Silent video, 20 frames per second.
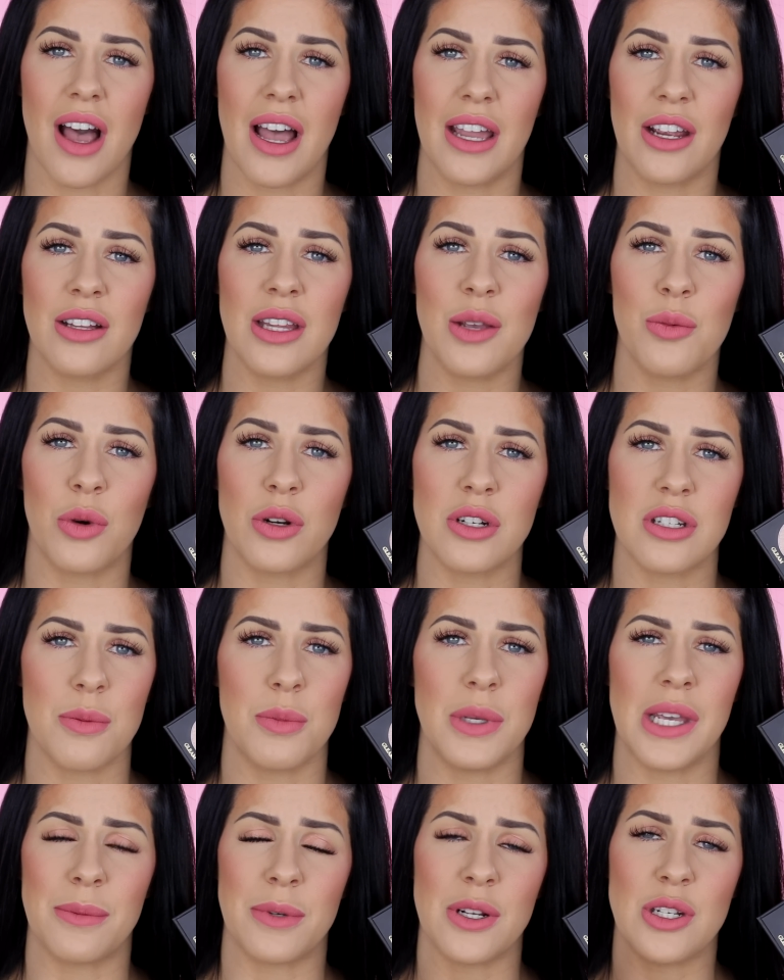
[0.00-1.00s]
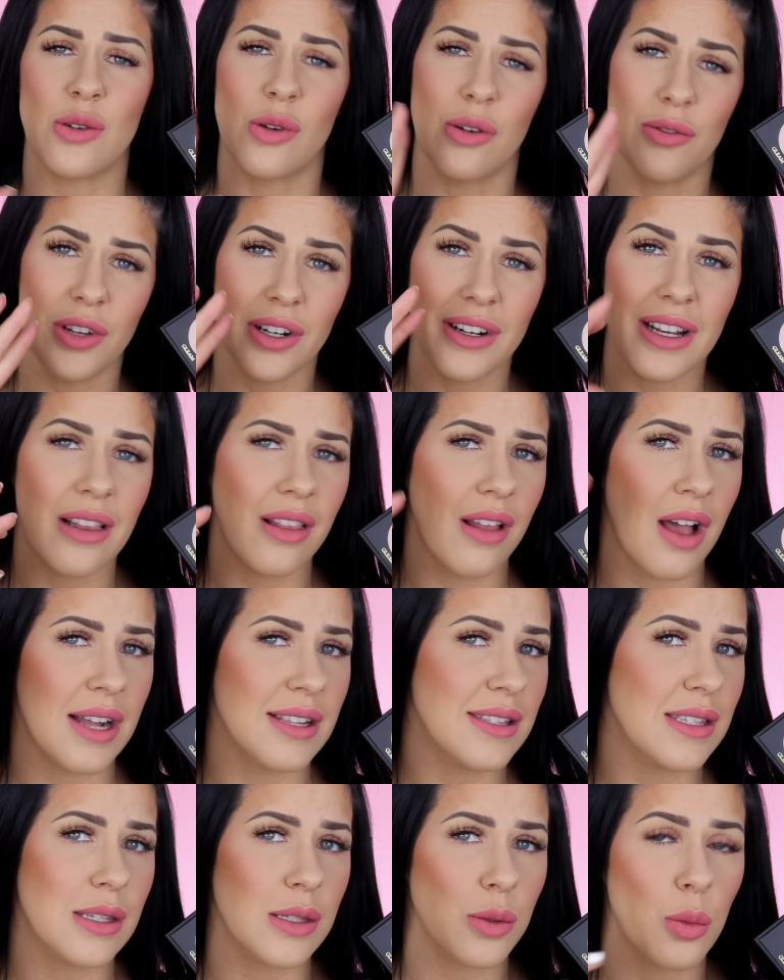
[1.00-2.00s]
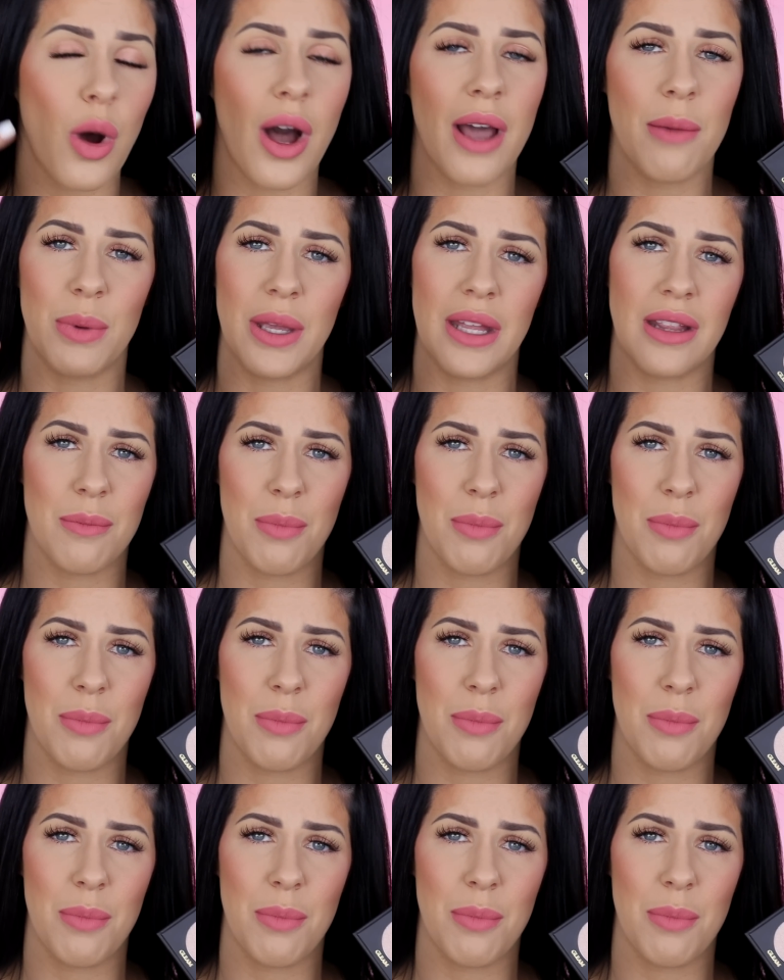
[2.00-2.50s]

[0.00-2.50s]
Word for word: I only want to be able to do a very light swipe in